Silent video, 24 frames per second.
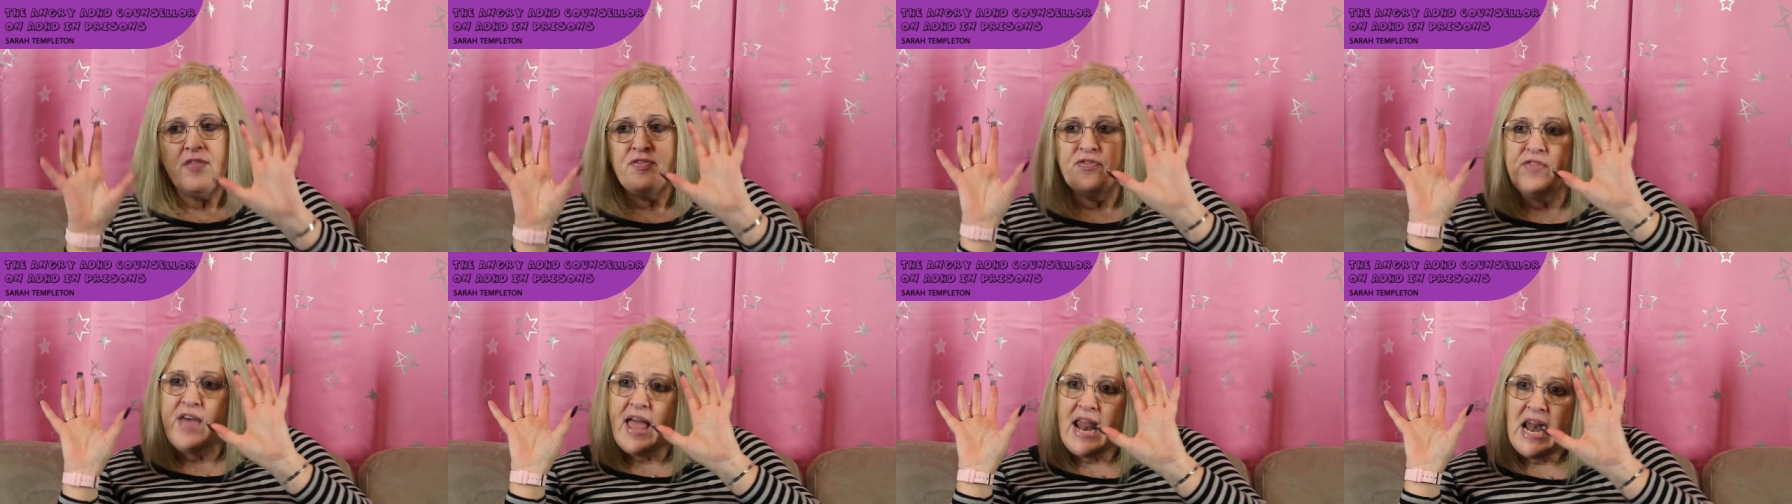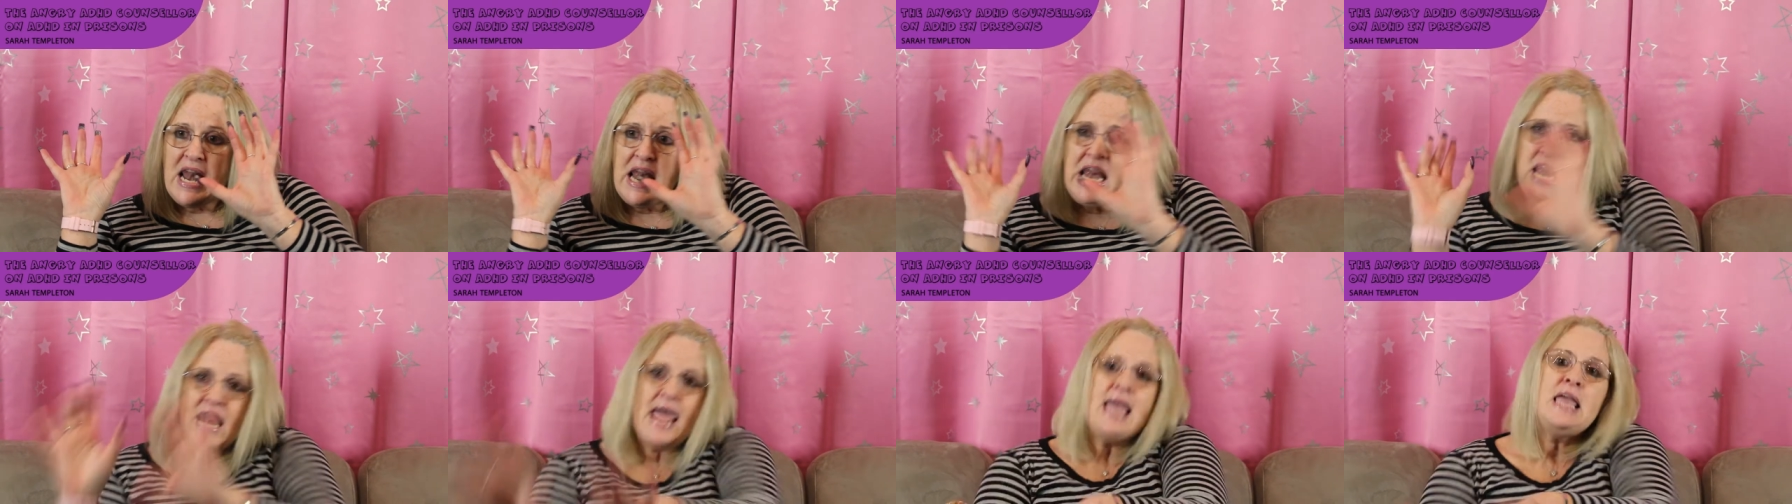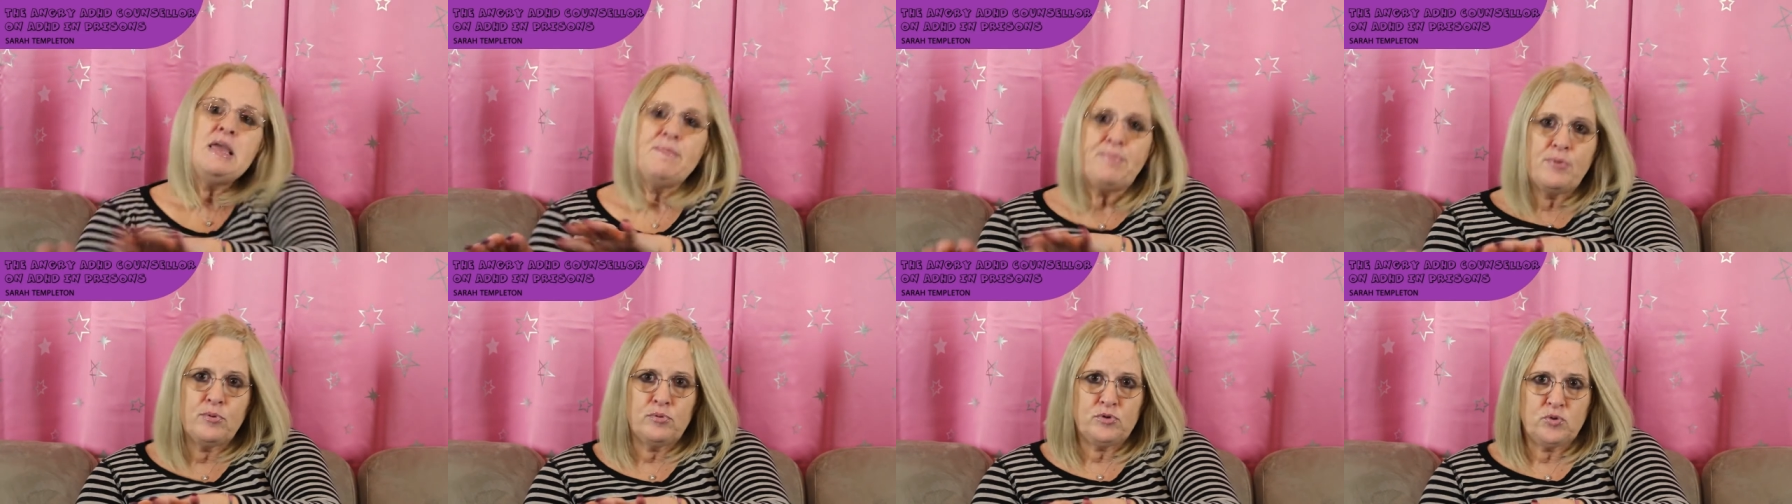they're
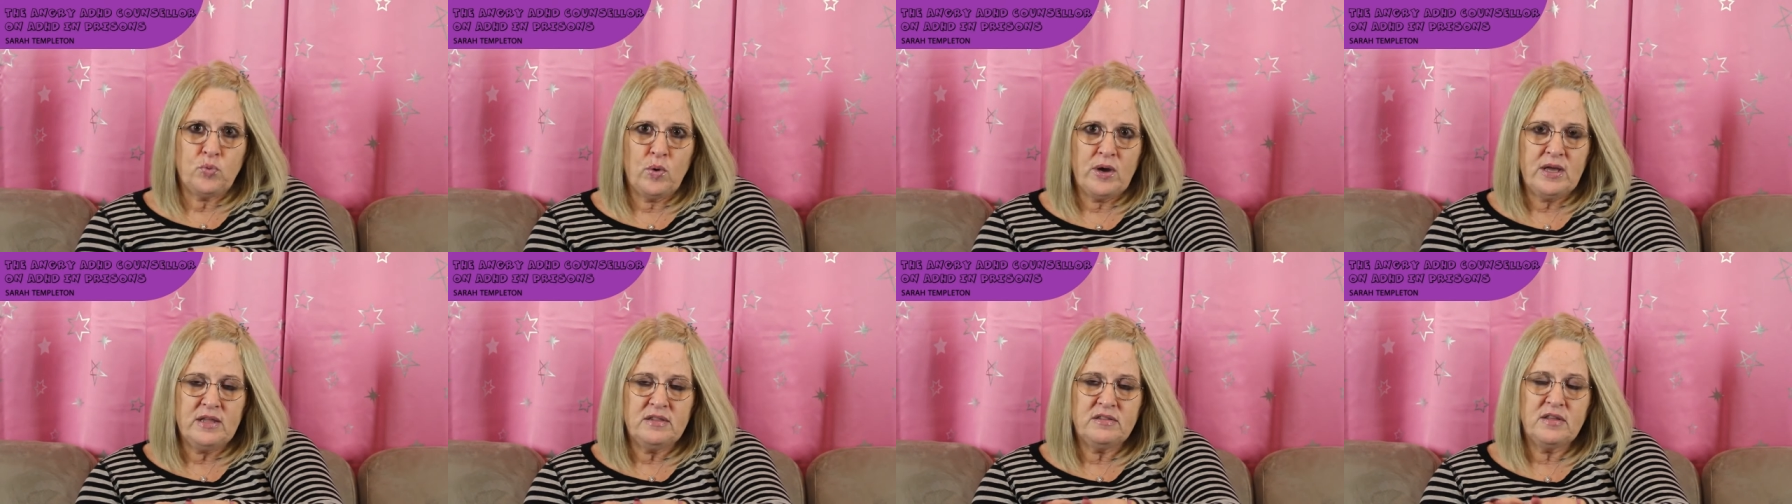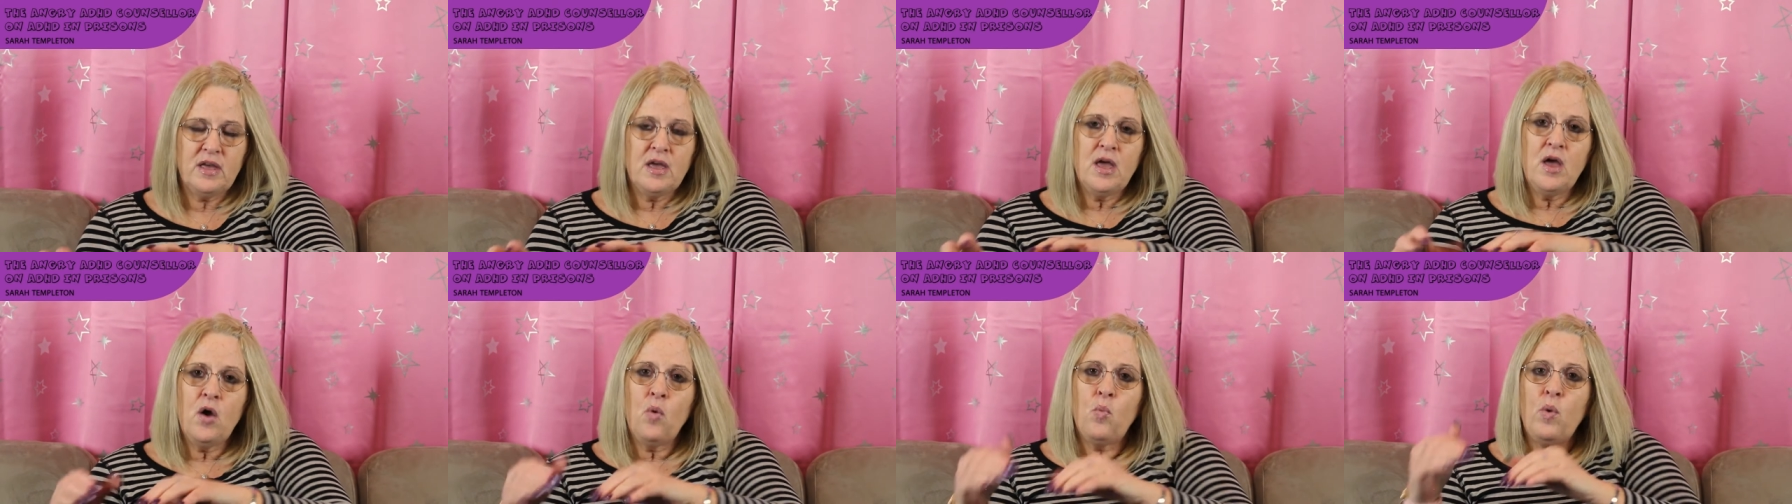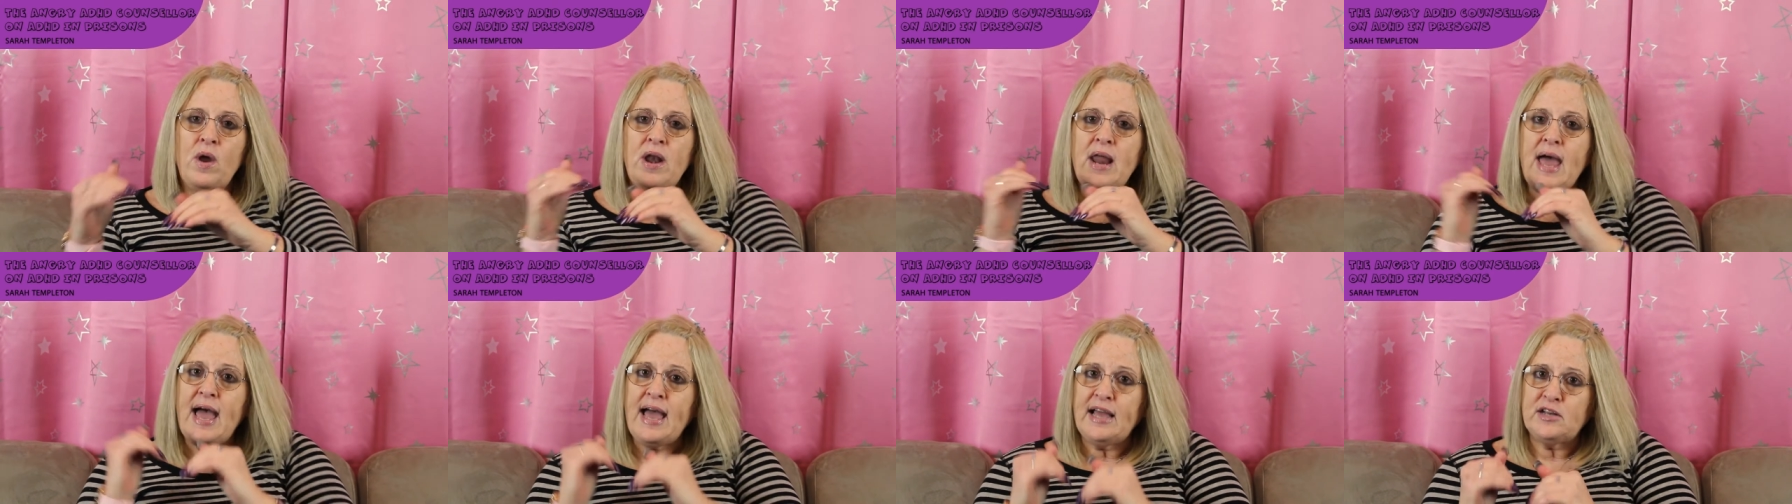labeled with
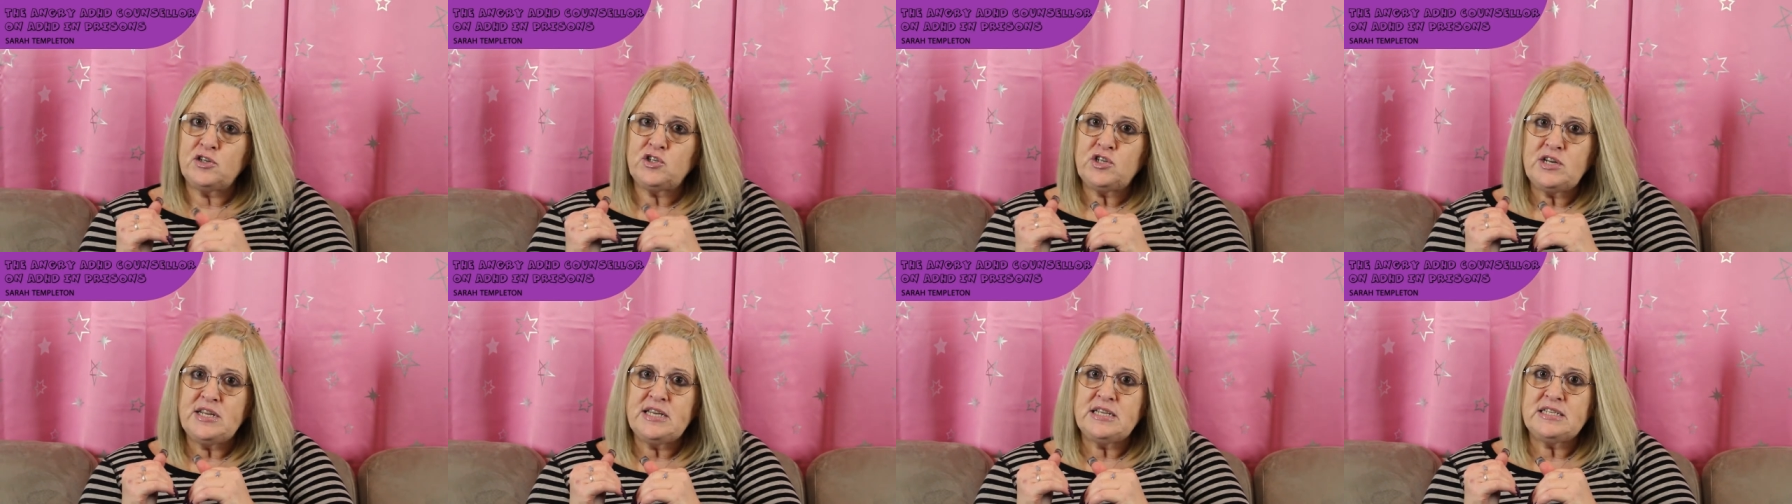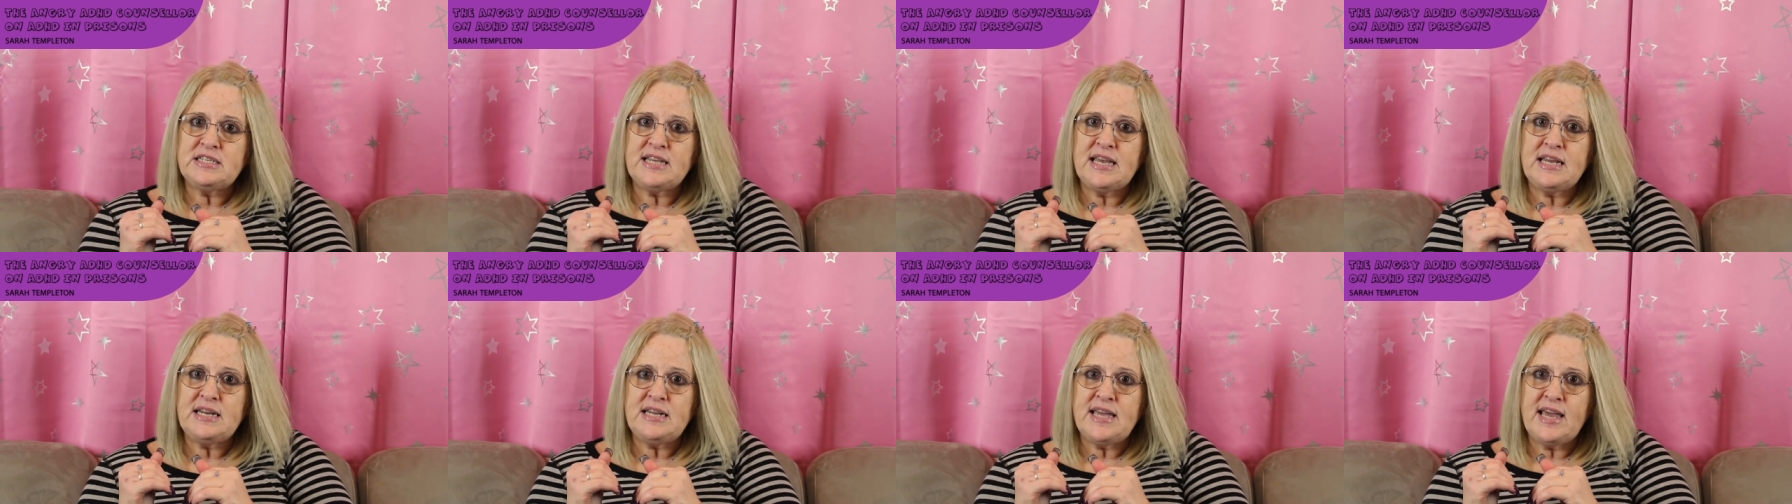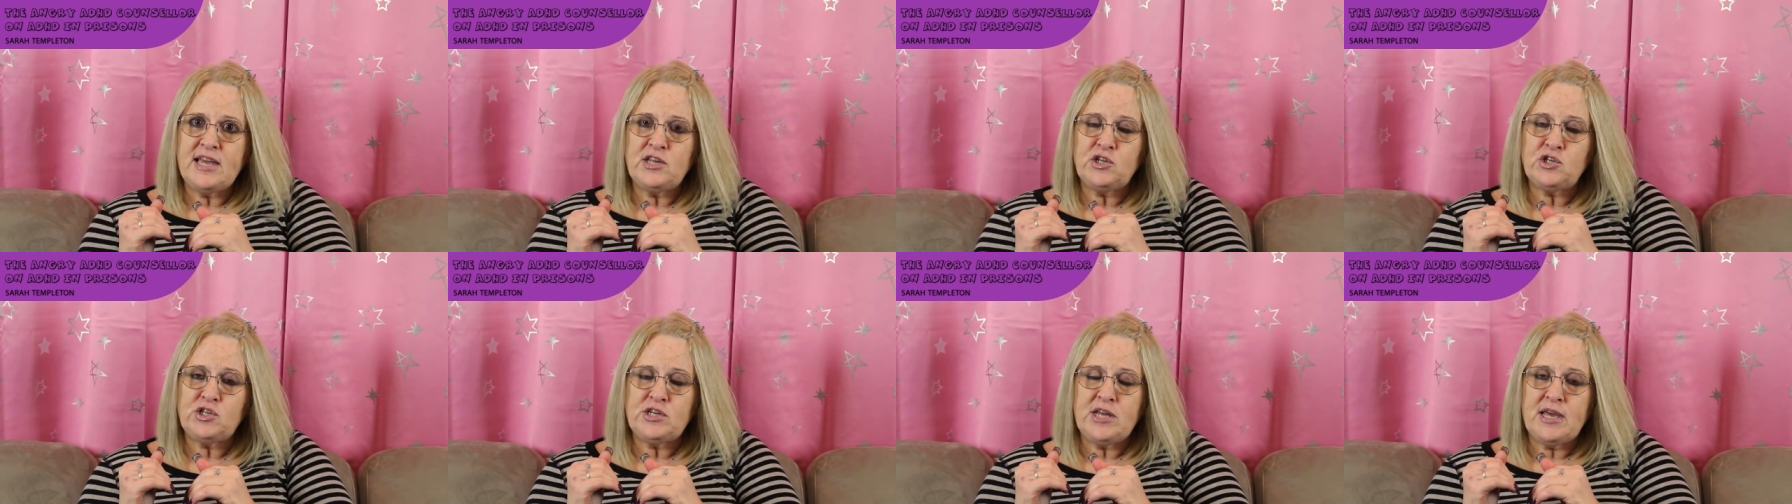when actually it's
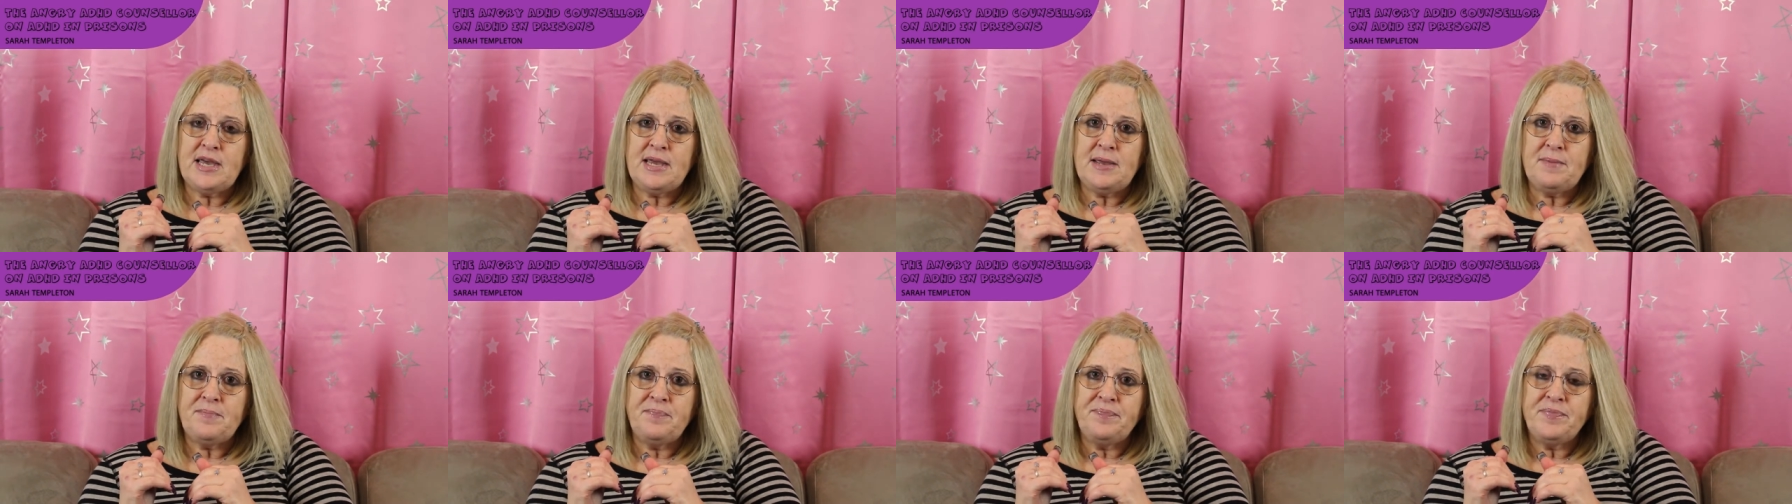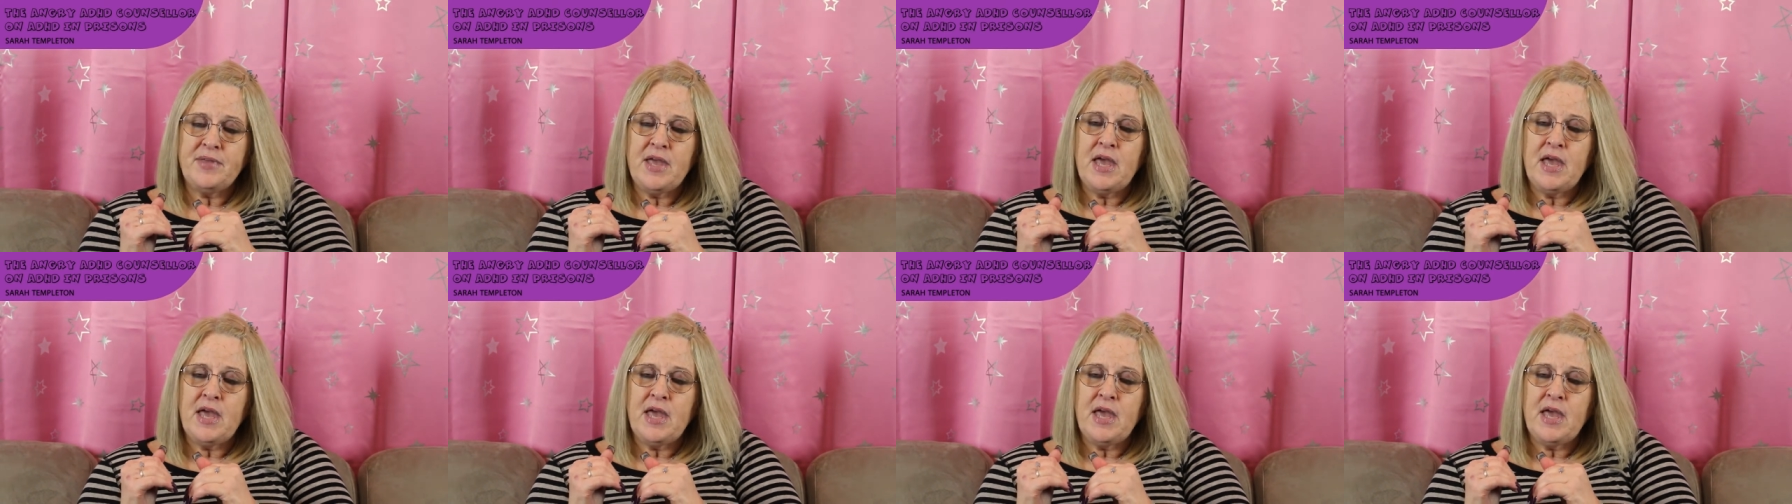ADHD.